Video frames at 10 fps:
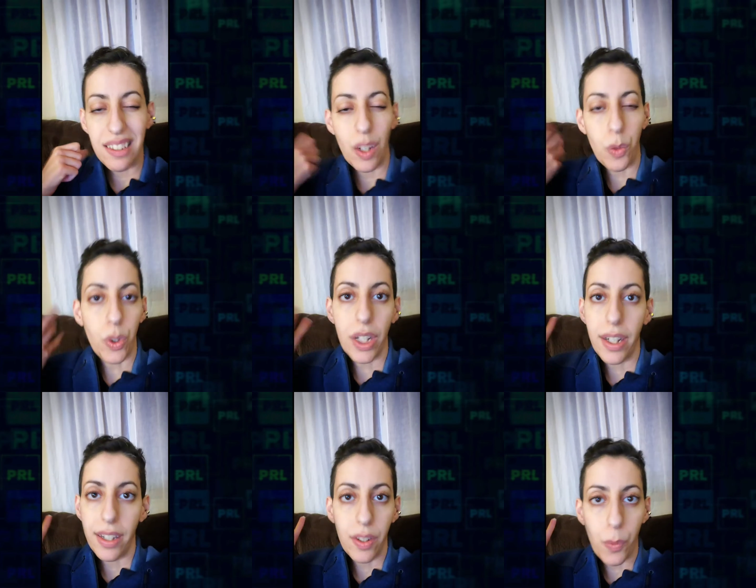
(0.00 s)
not
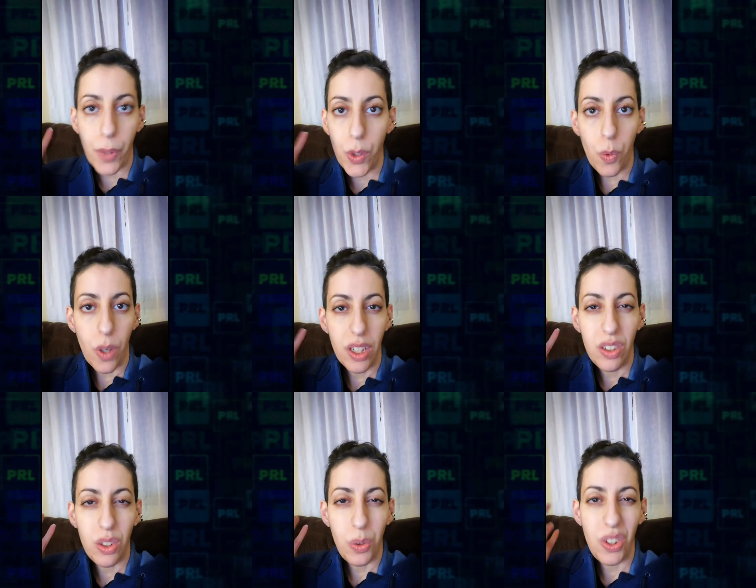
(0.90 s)
working the way you want it
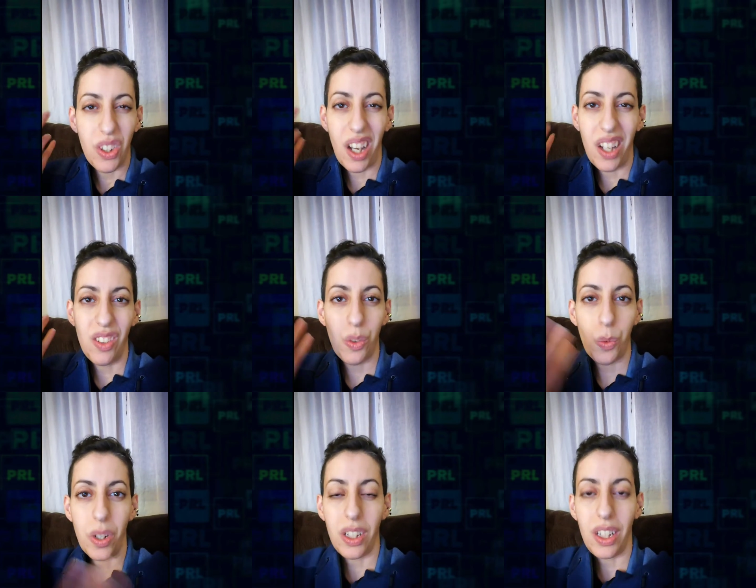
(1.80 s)
to, and you kind of just
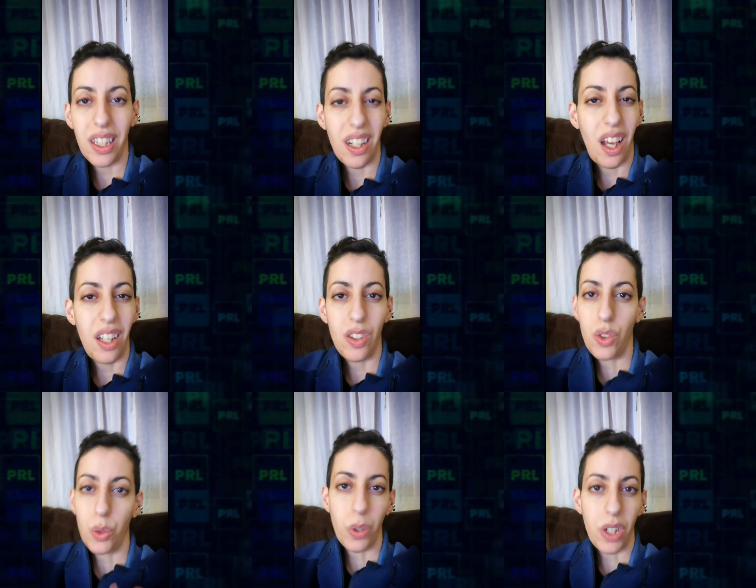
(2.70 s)
want to like not
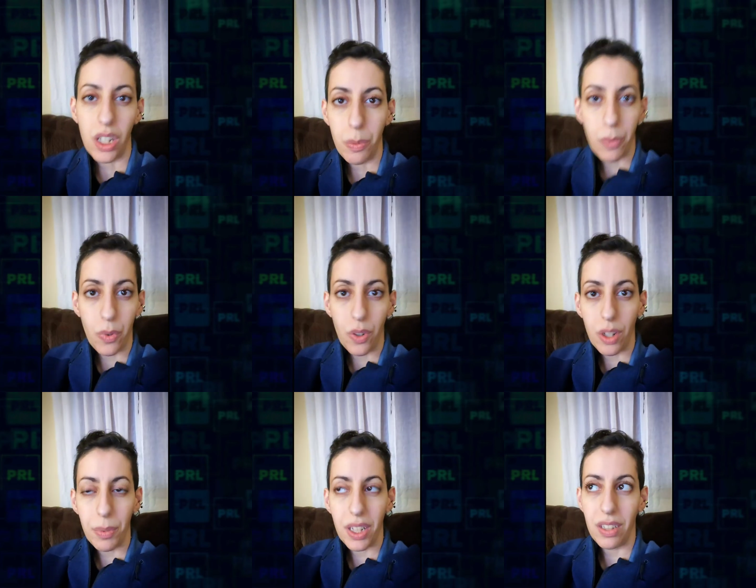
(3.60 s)
do it anymore
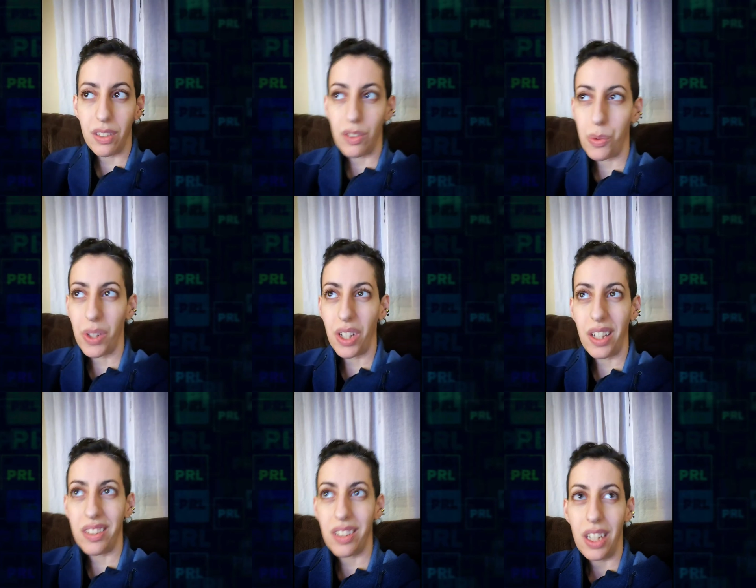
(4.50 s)
because you
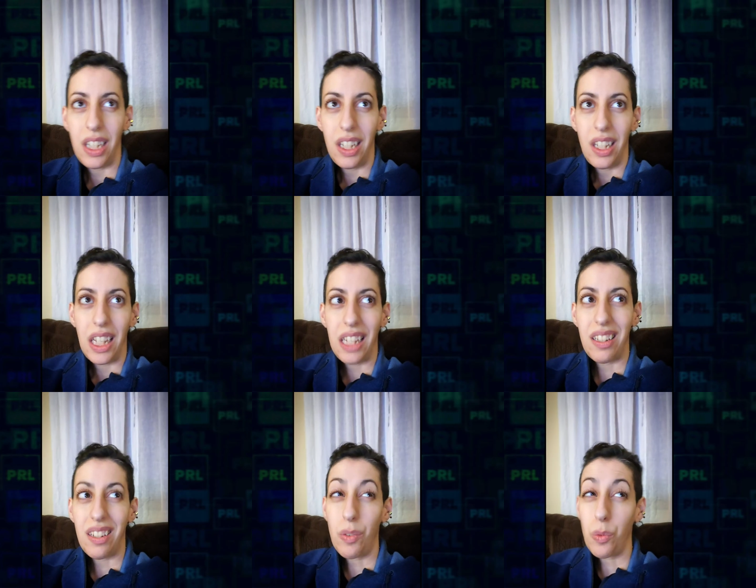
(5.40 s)
realize it
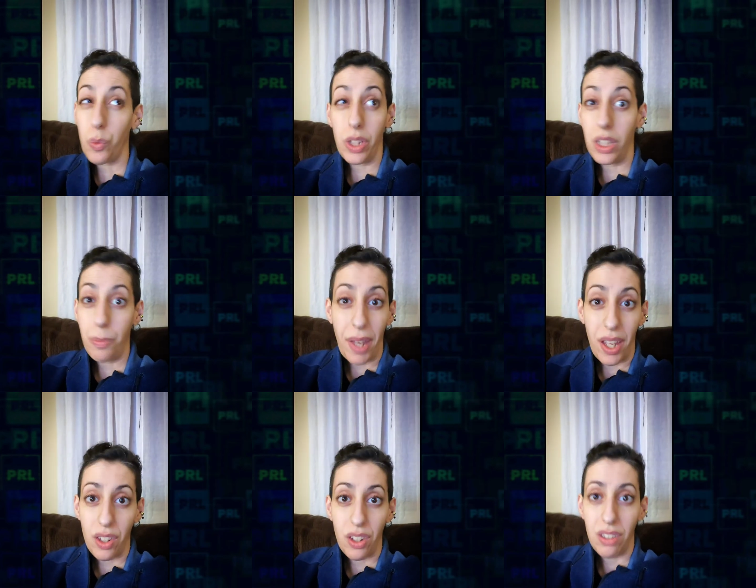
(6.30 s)
doesn't really
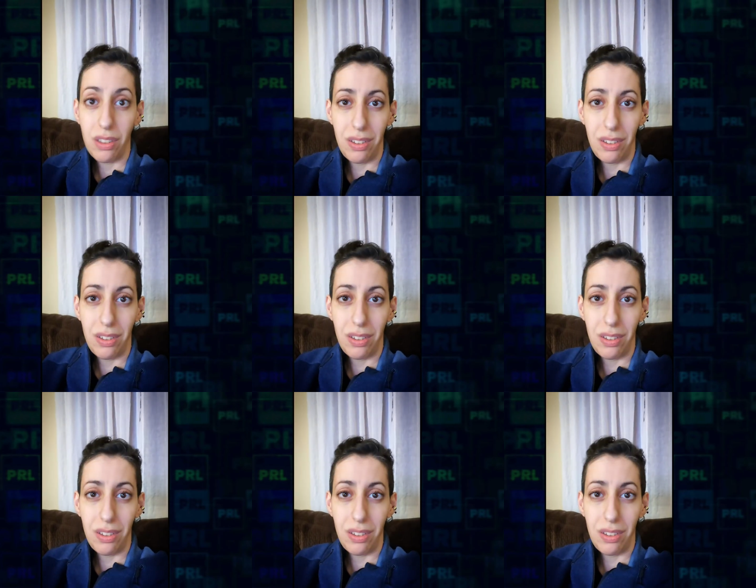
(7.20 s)
matter.